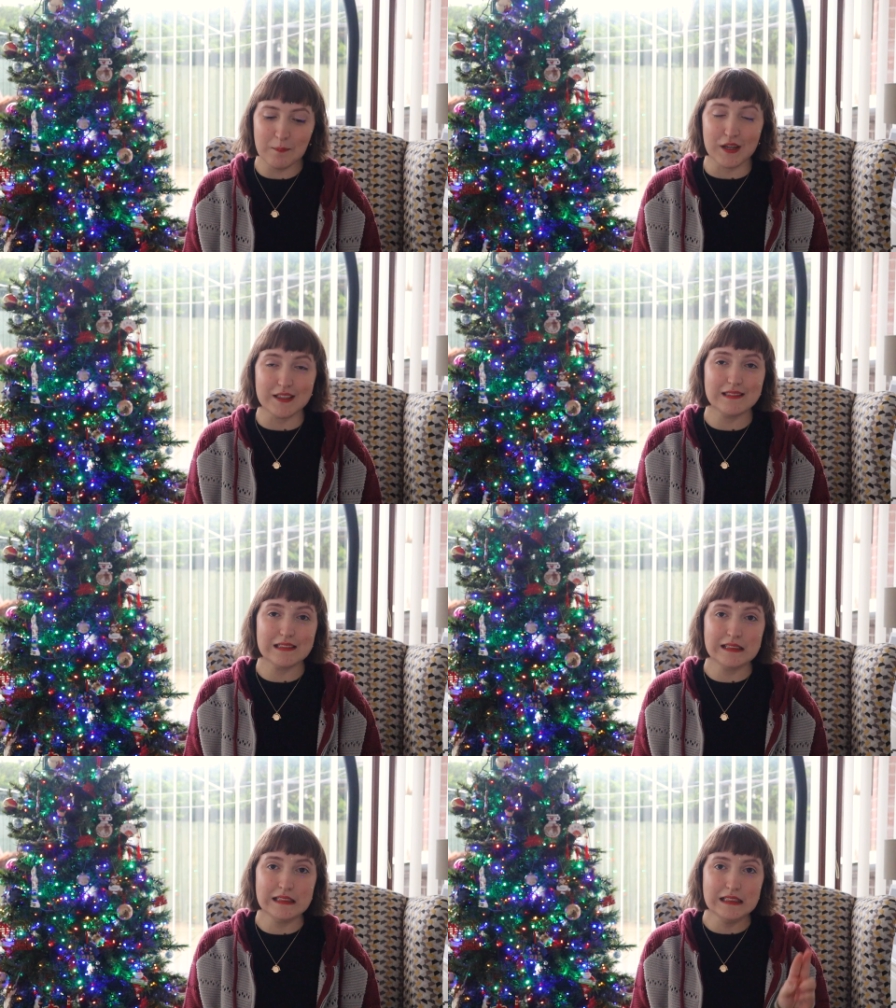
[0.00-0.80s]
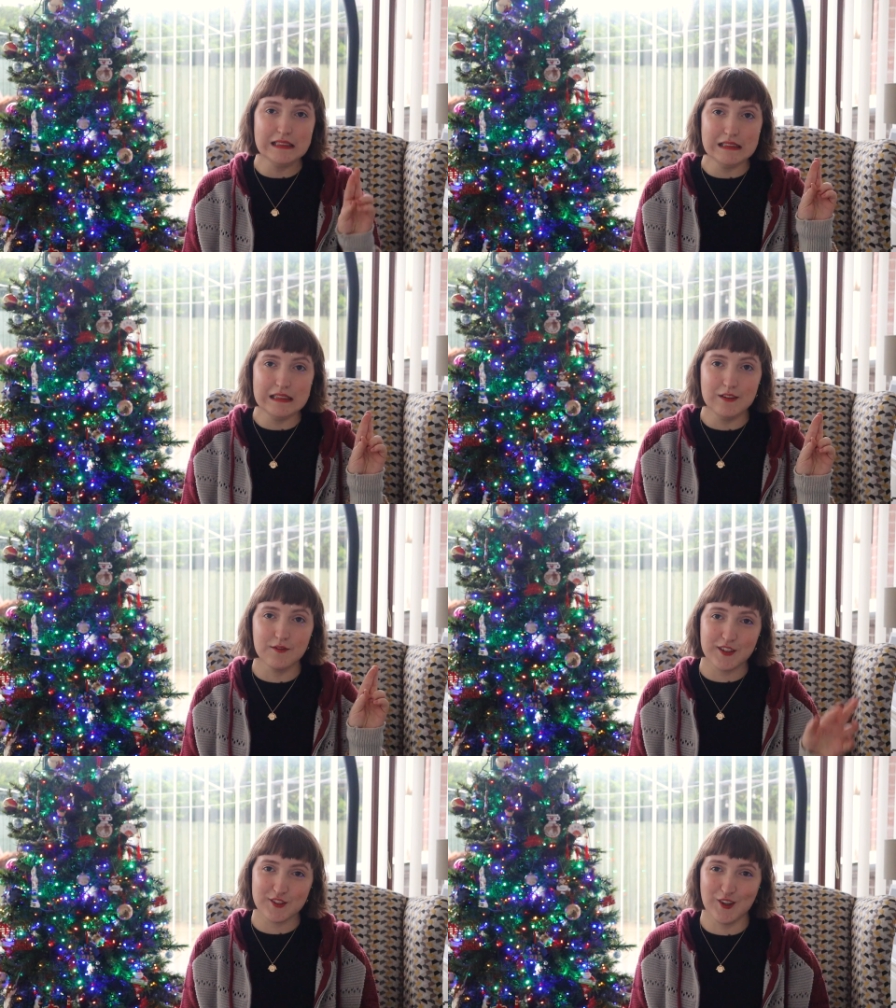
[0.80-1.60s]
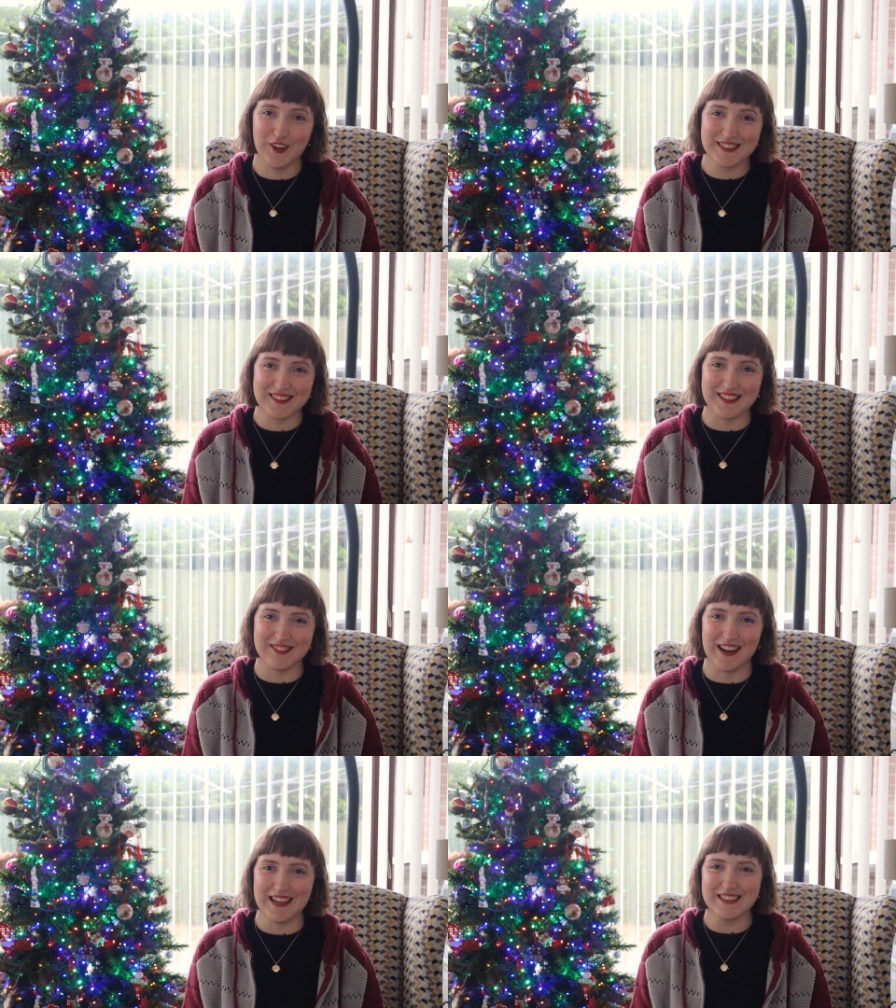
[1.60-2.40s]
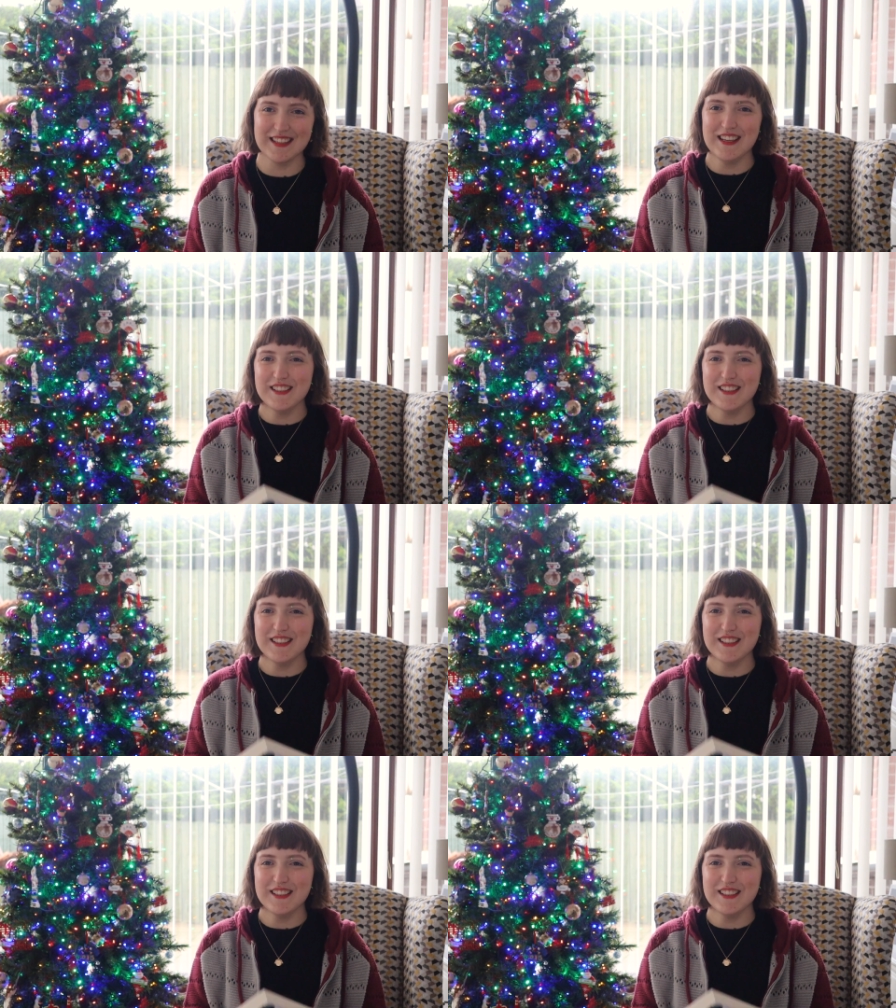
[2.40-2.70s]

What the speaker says: But fingers crossed that's right.